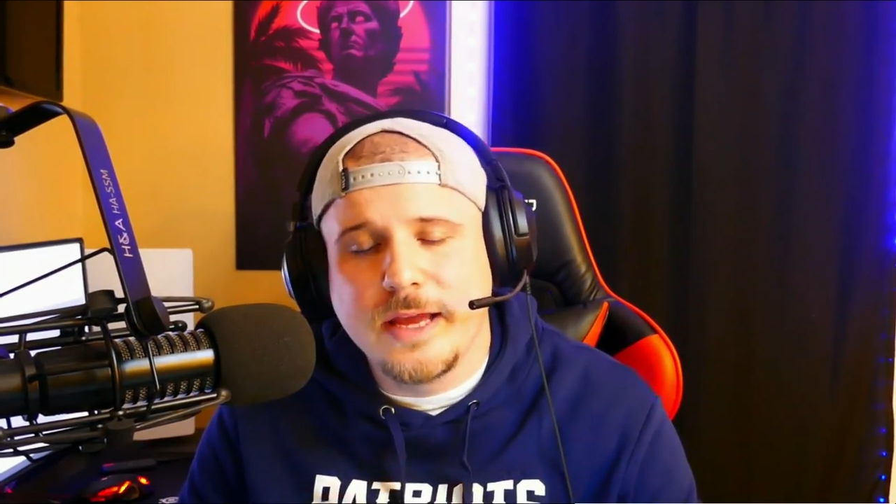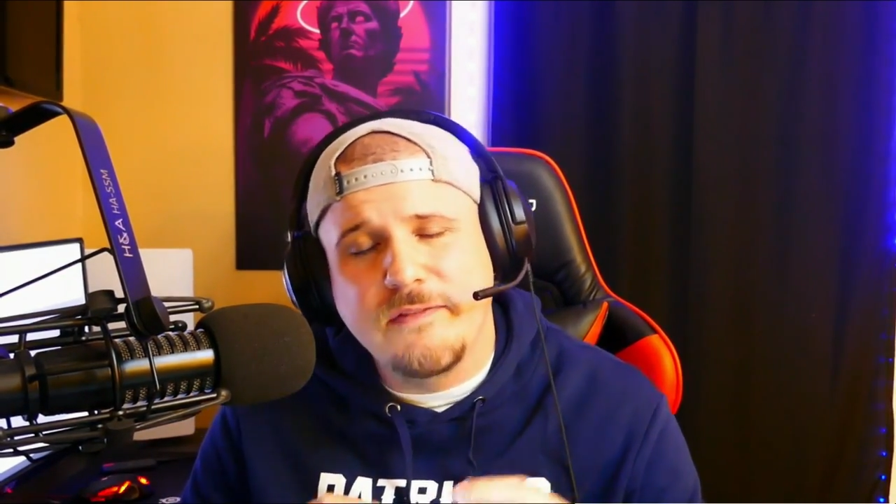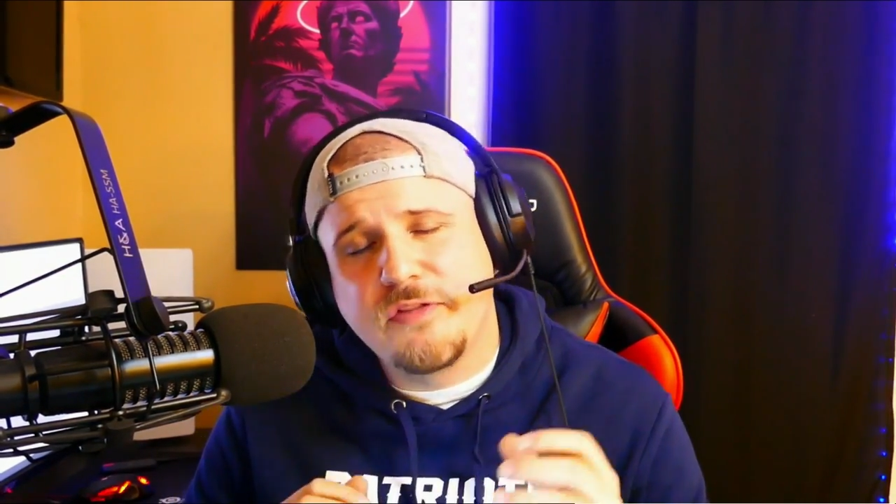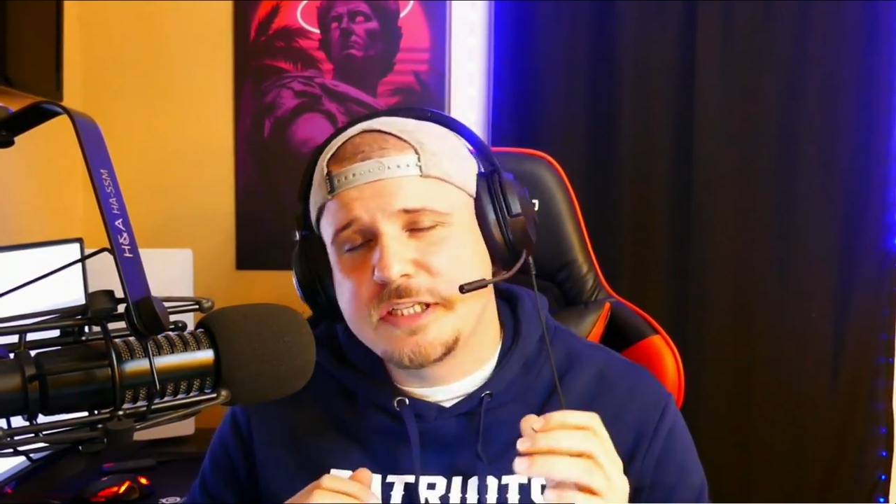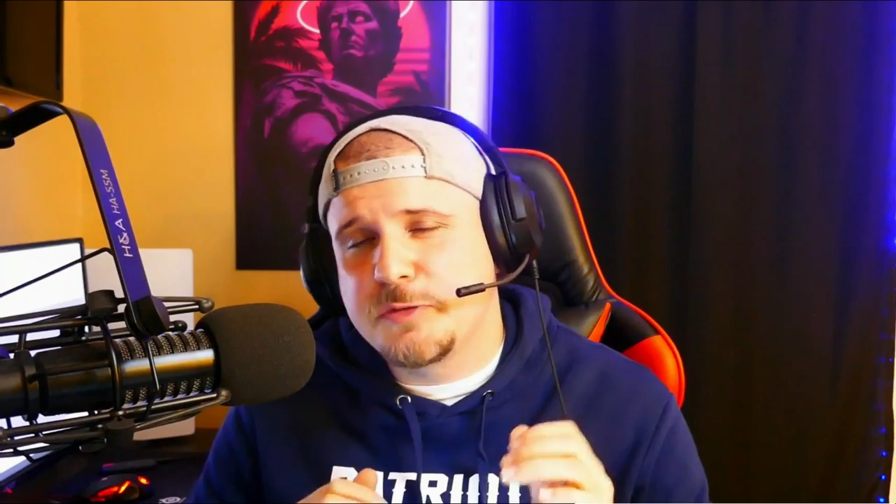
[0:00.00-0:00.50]

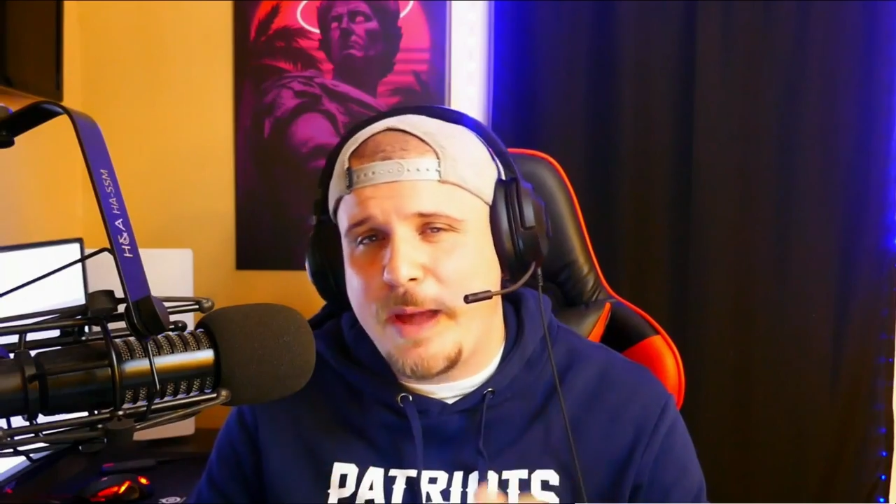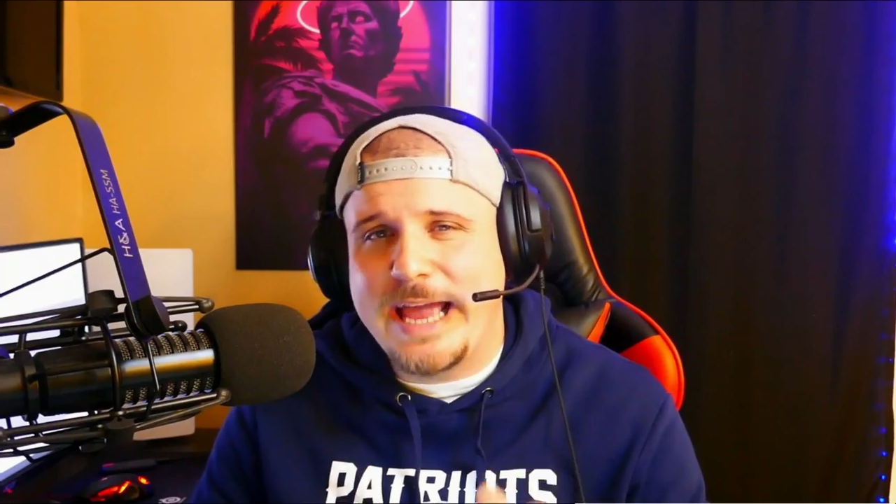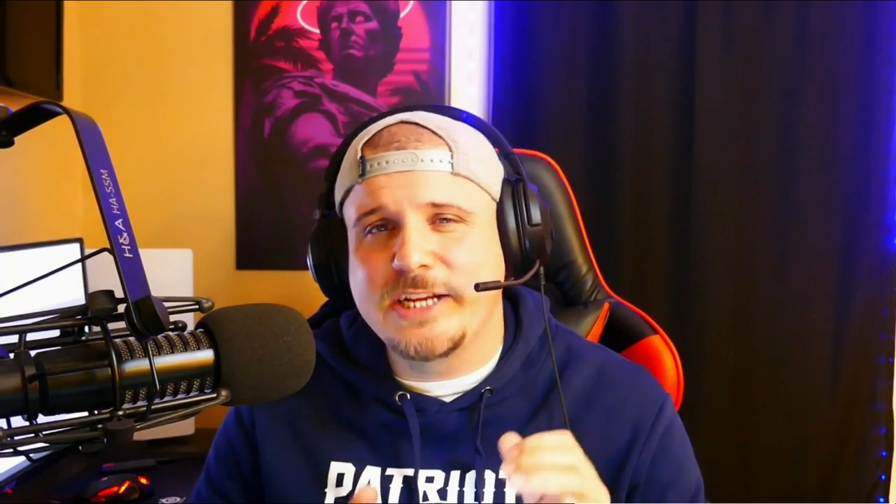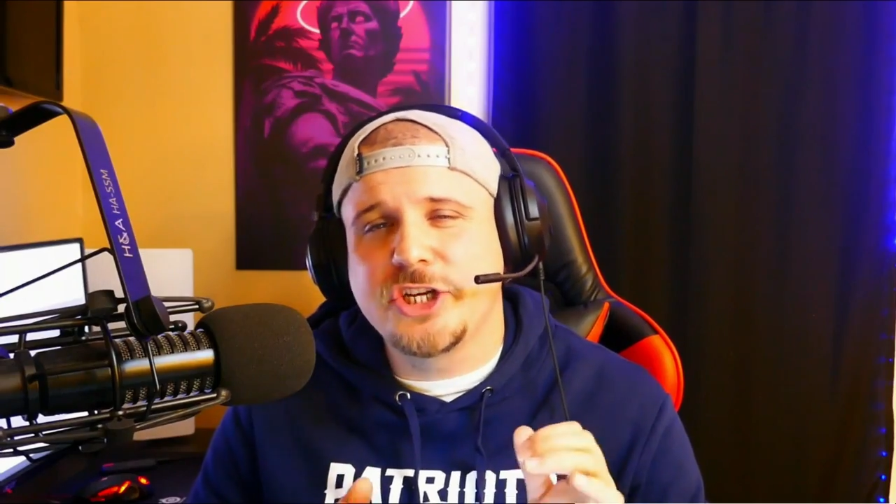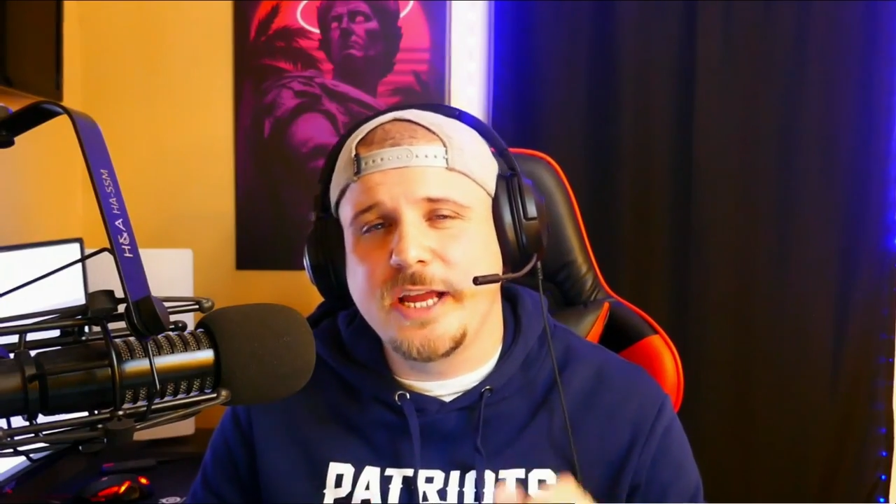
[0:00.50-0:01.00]
If the
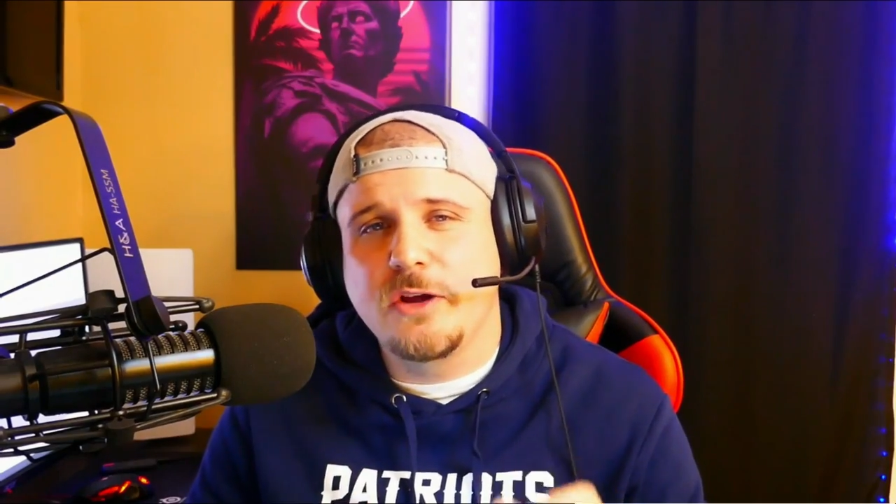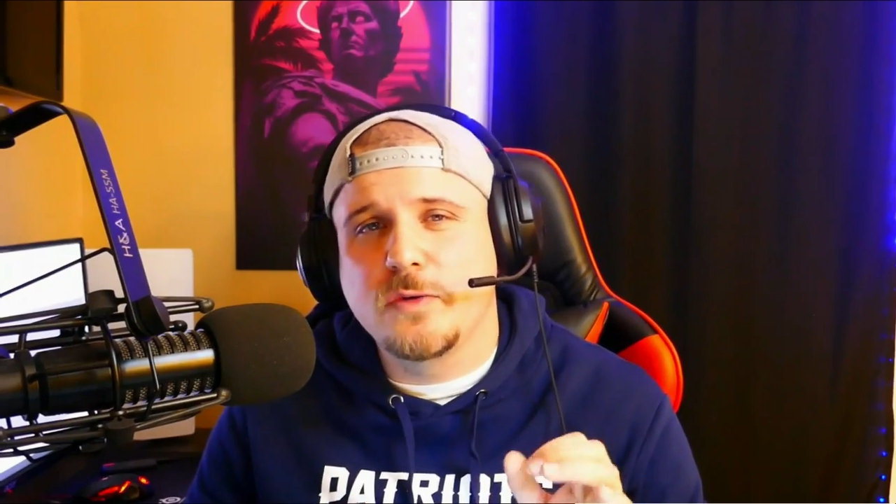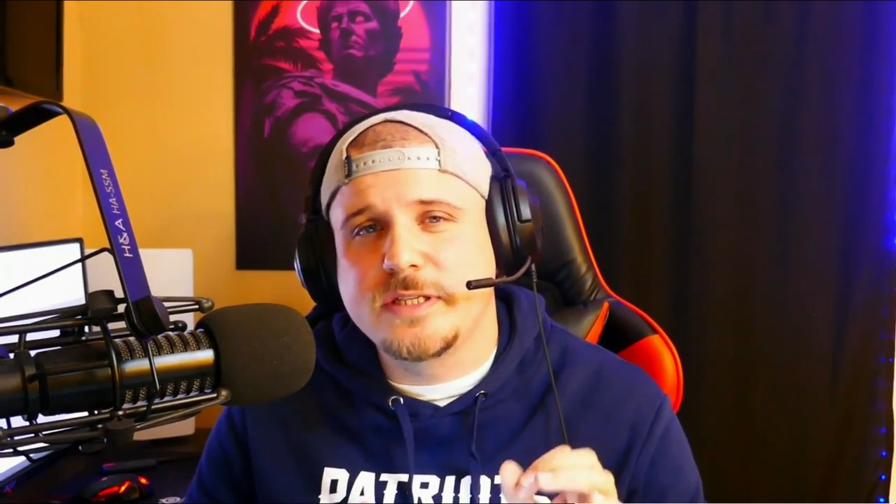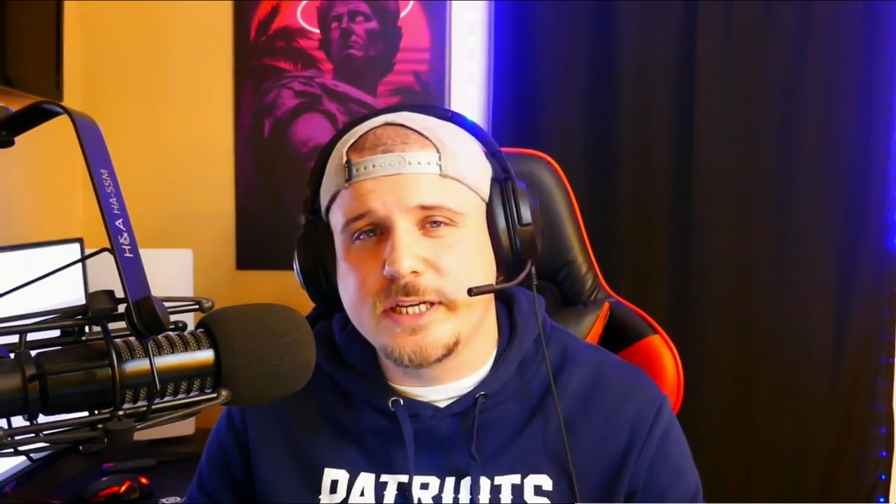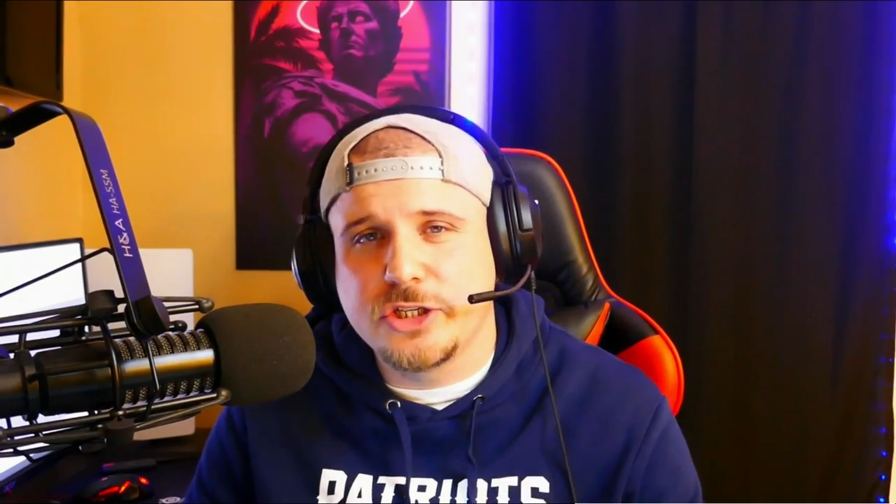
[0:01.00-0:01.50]
Spanish
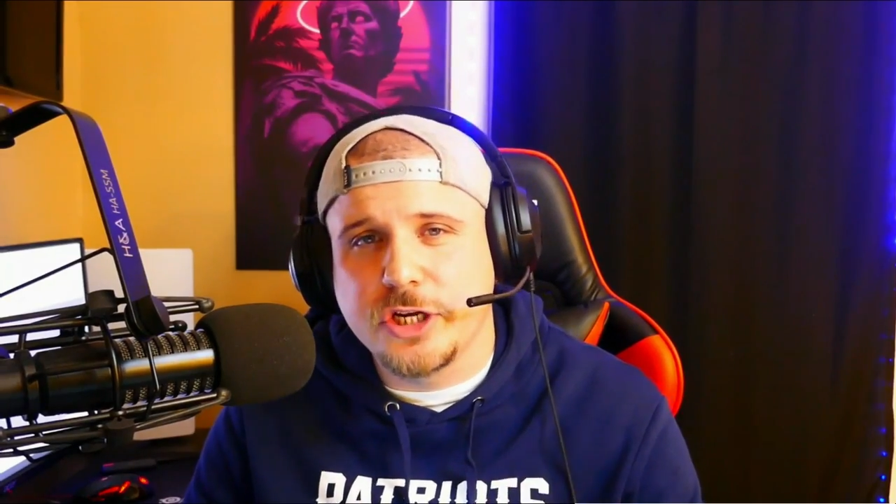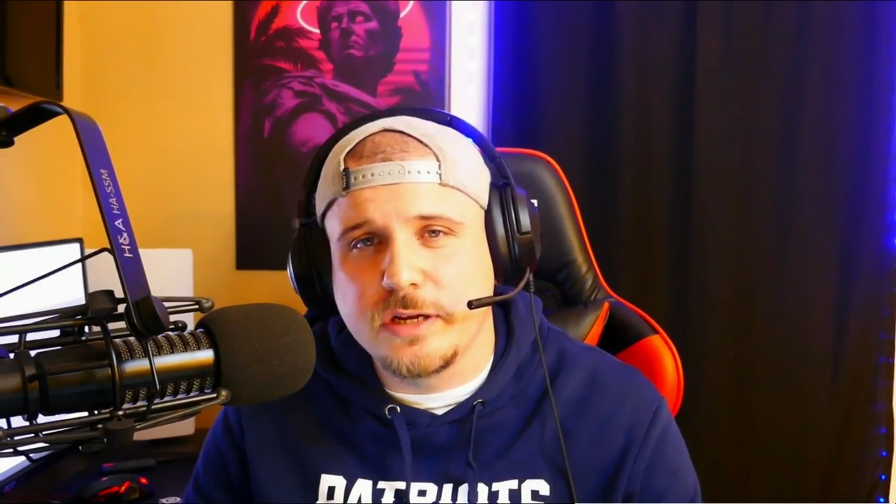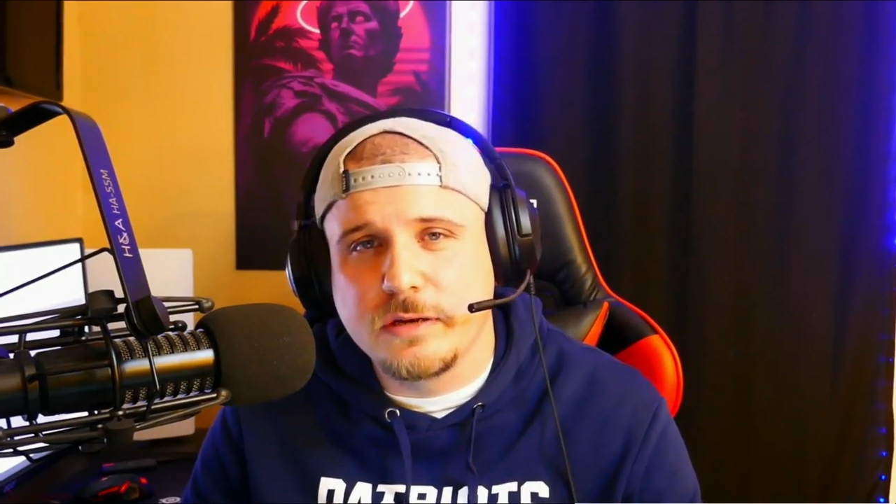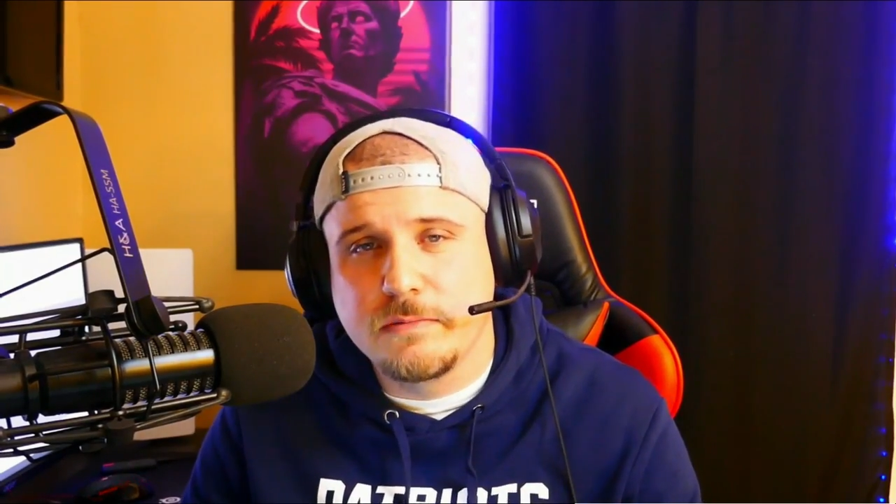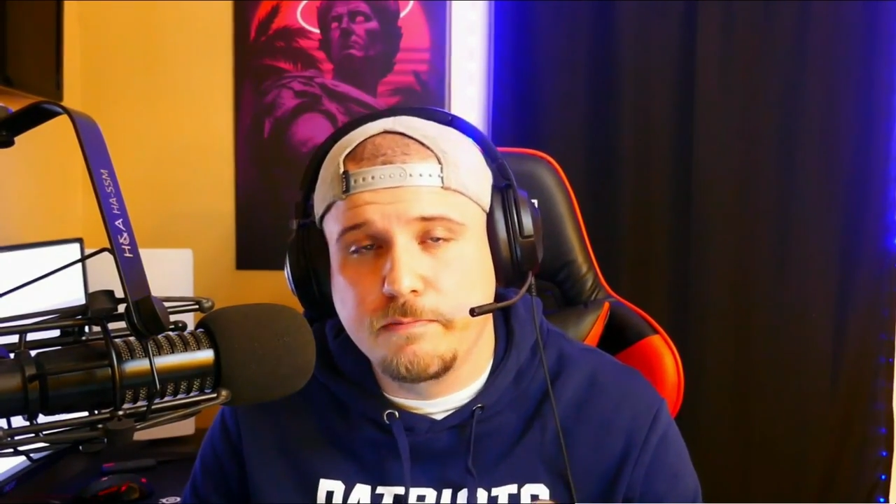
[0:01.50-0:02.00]

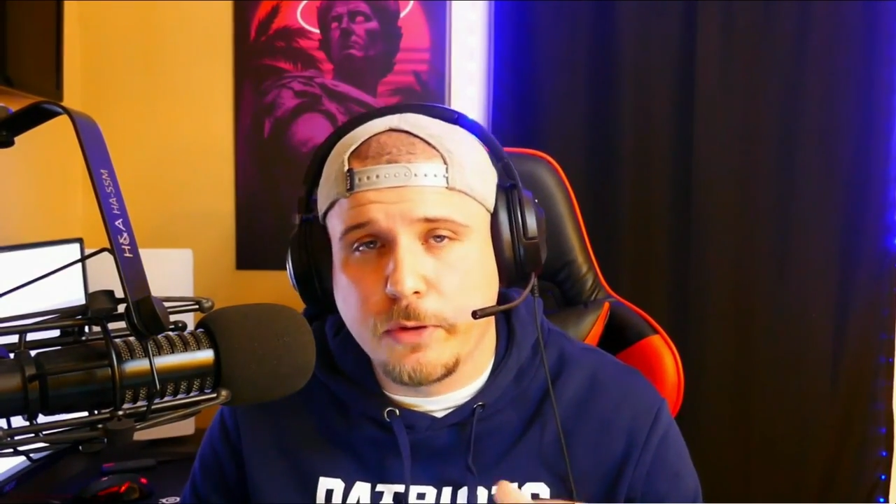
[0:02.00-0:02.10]
Inquisition